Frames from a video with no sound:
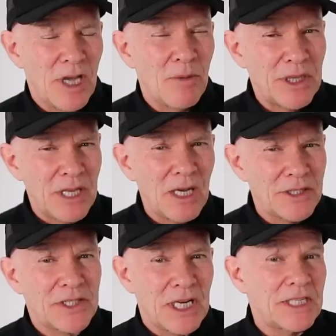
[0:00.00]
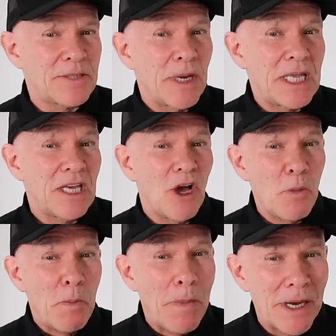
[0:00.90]
And with Carlos Sainz making a whole
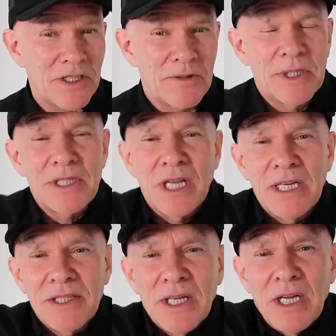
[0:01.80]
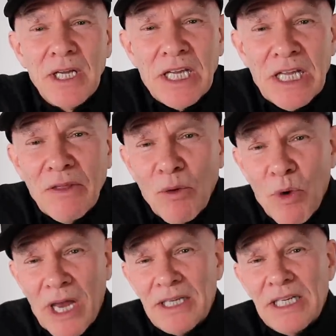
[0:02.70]
bunch of mistakes in the
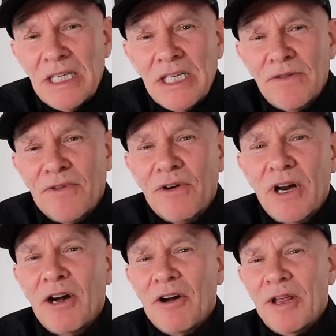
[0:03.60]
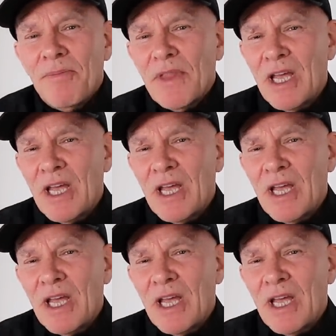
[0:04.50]
wet in his Ferrari.